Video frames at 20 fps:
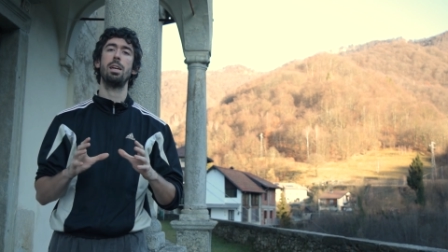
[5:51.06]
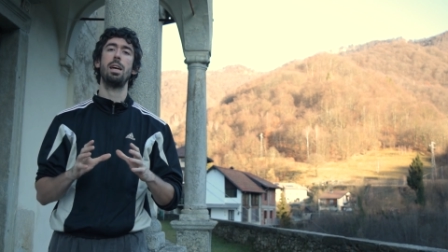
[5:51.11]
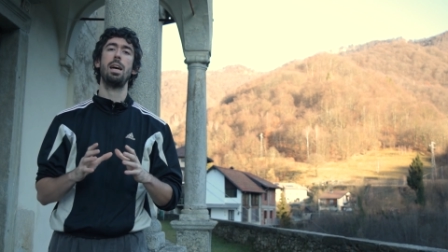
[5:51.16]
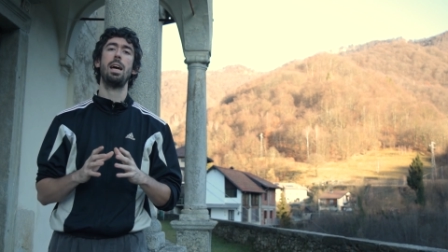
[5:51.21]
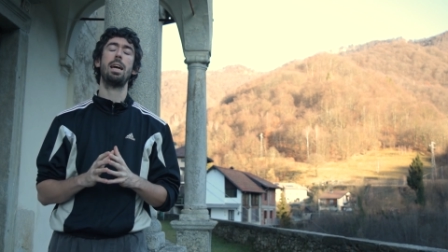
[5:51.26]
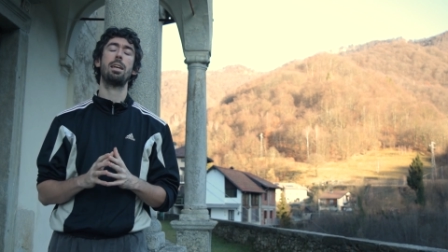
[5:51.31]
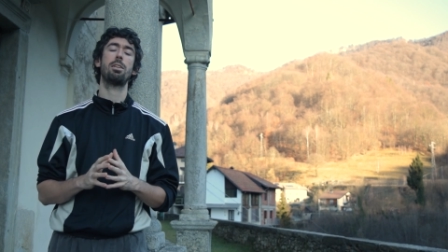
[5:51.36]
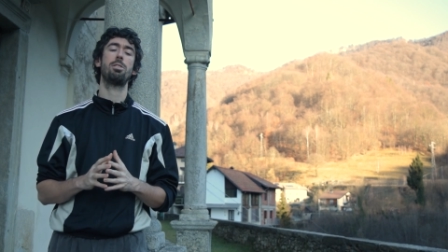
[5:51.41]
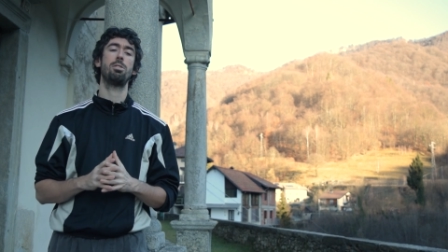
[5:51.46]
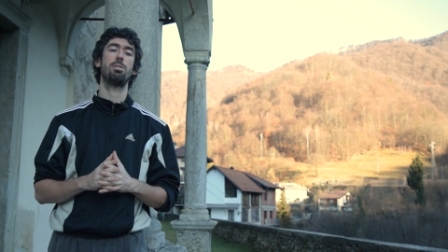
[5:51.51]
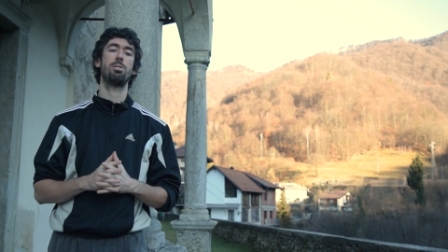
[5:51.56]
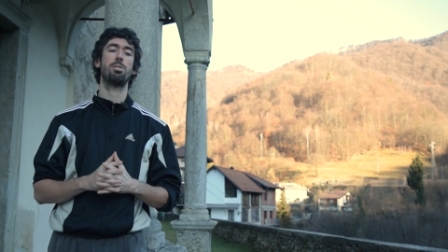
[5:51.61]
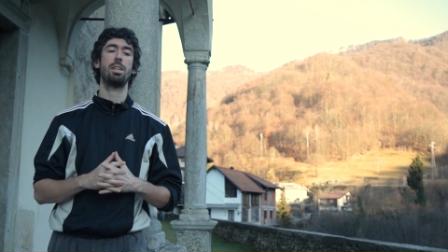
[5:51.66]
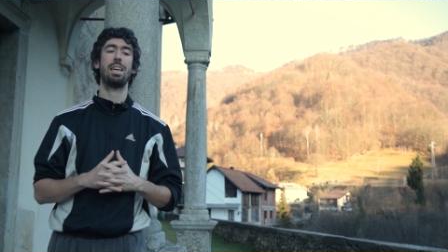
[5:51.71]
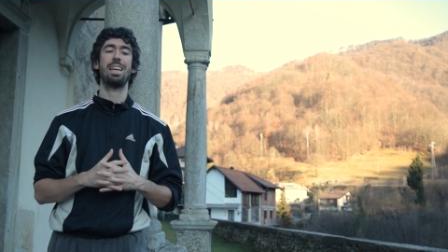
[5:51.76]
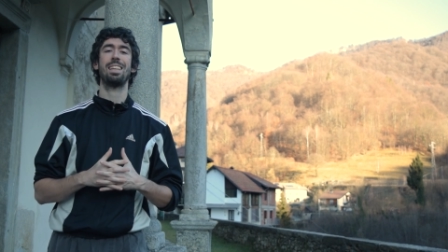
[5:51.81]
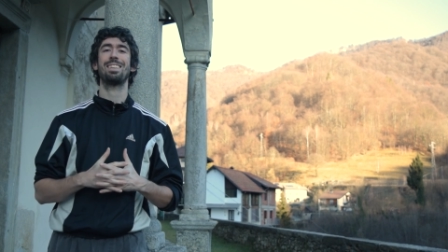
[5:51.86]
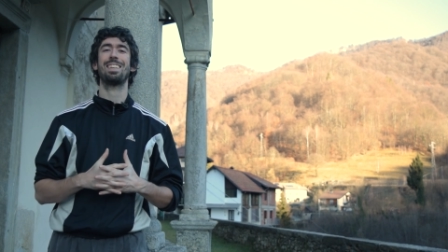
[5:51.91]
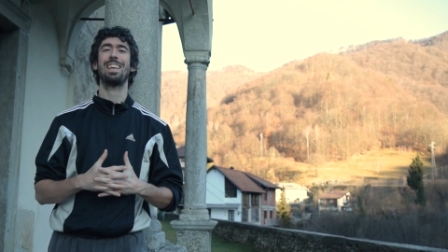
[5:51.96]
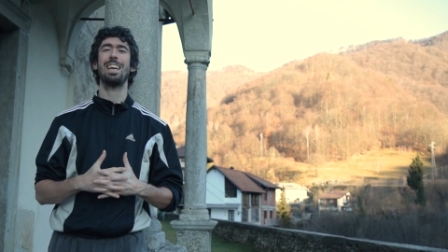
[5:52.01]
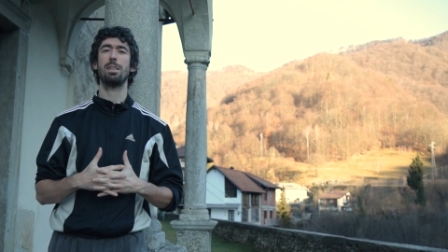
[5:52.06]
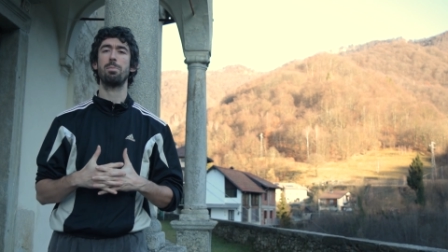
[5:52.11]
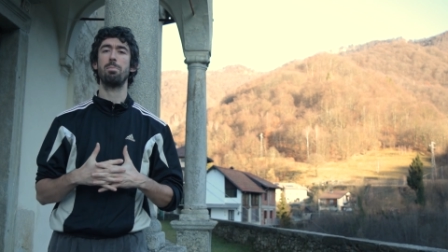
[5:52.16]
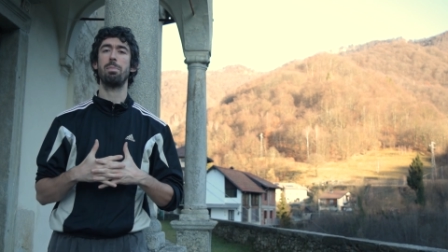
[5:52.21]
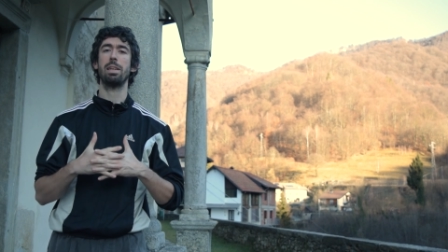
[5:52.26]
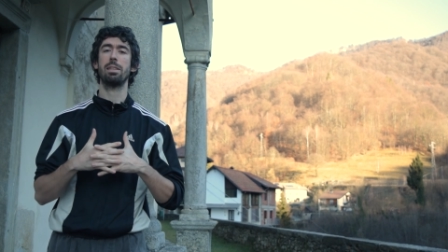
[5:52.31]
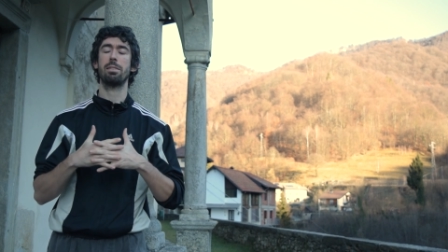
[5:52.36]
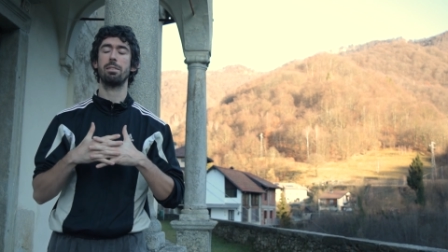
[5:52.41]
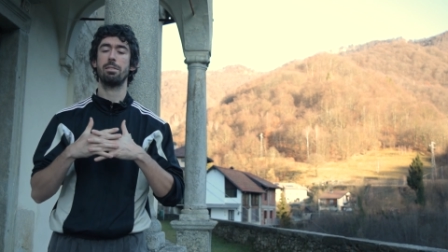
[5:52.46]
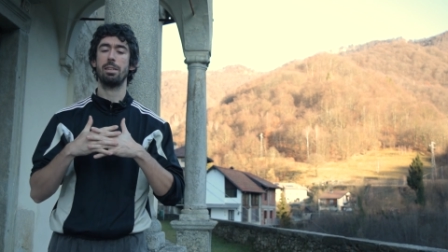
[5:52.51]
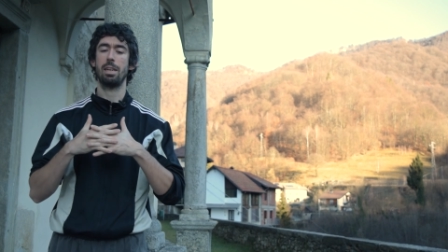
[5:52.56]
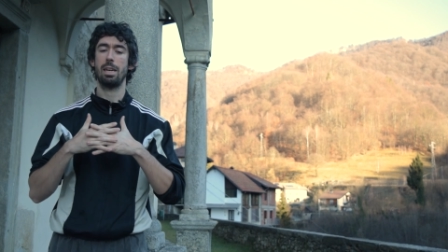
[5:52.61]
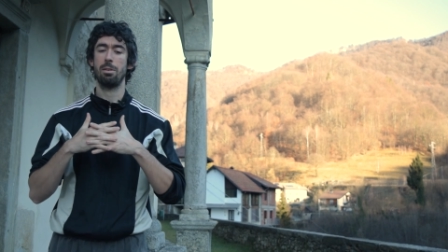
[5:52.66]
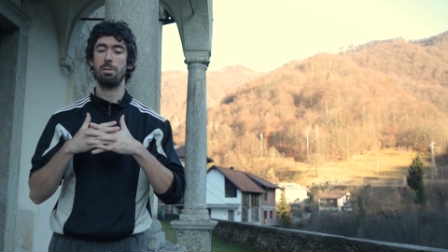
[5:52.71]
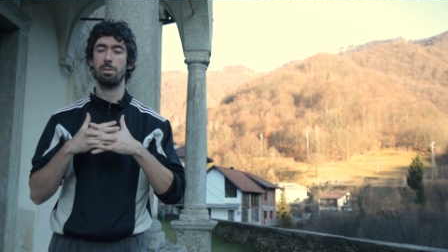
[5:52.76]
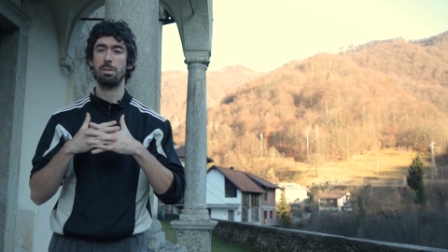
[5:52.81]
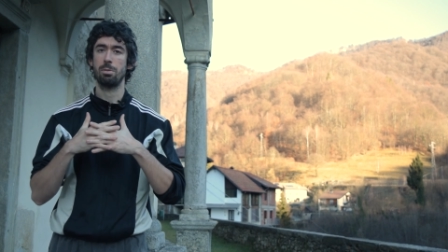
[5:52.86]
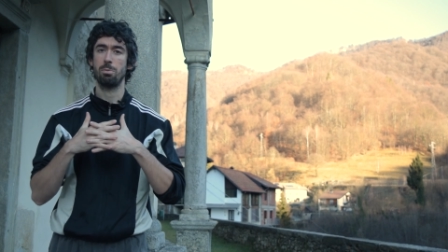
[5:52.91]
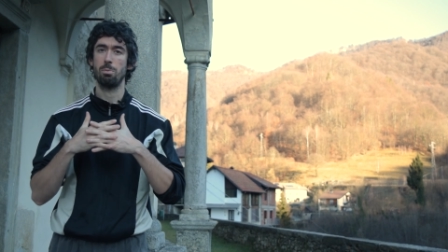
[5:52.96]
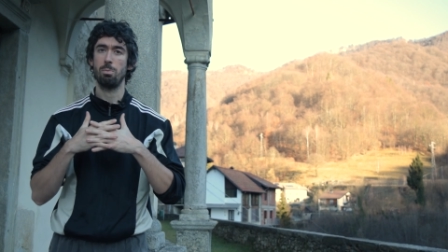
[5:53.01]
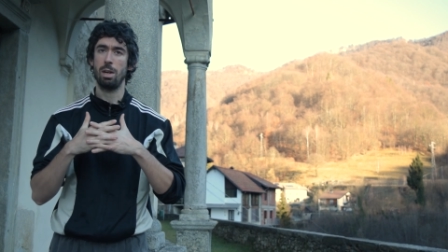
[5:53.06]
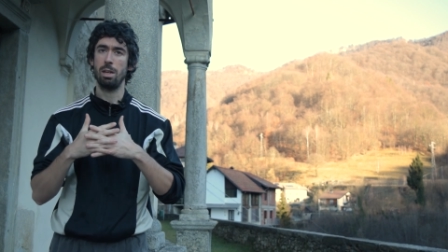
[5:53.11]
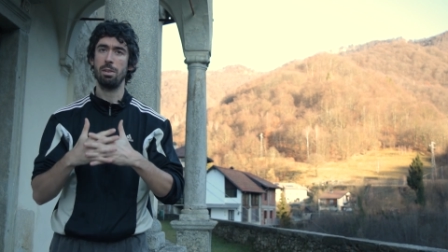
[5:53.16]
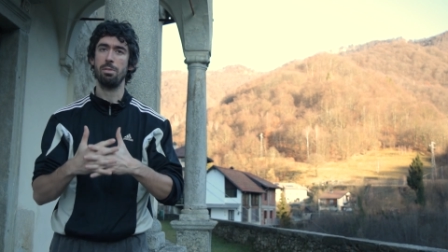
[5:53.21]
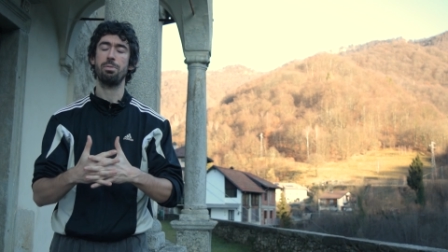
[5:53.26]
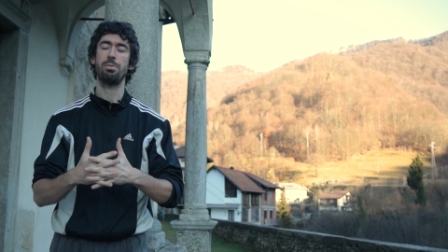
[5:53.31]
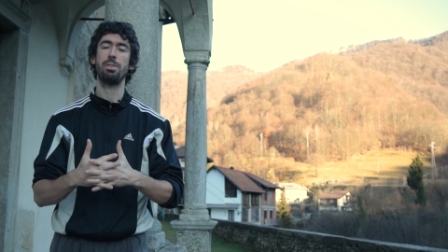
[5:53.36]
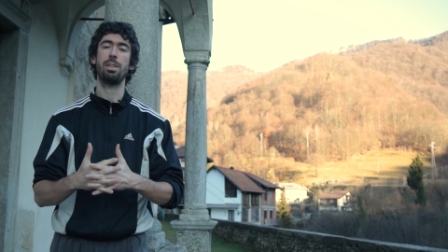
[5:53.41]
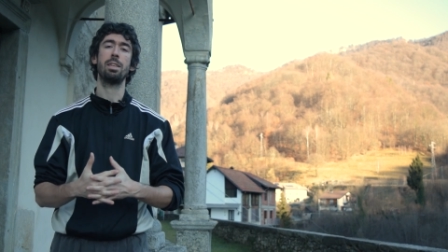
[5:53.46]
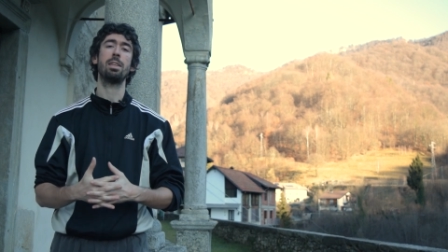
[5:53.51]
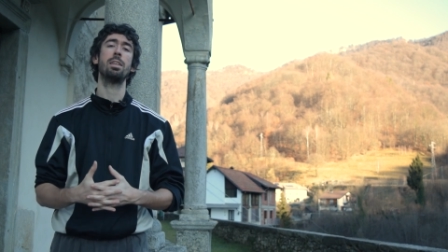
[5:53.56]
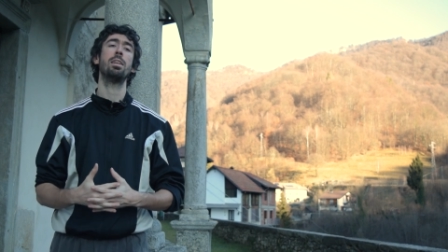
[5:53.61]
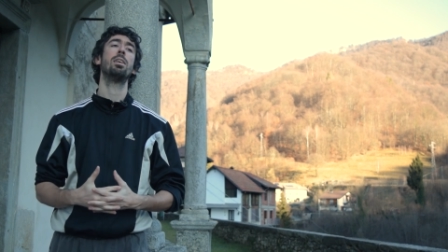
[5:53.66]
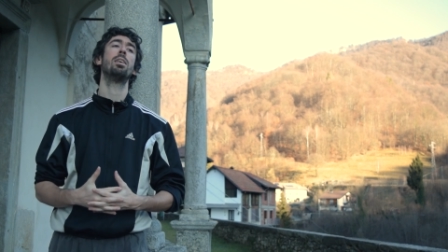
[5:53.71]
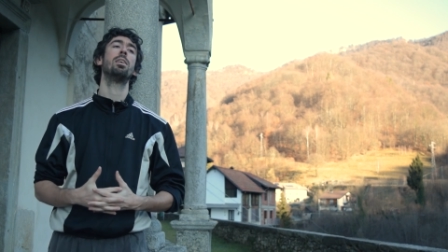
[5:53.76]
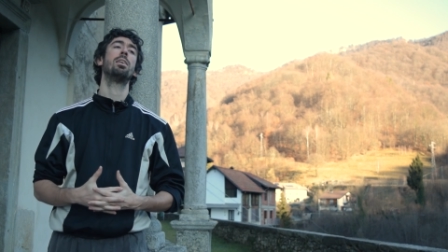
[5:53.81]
actions and get better at one thing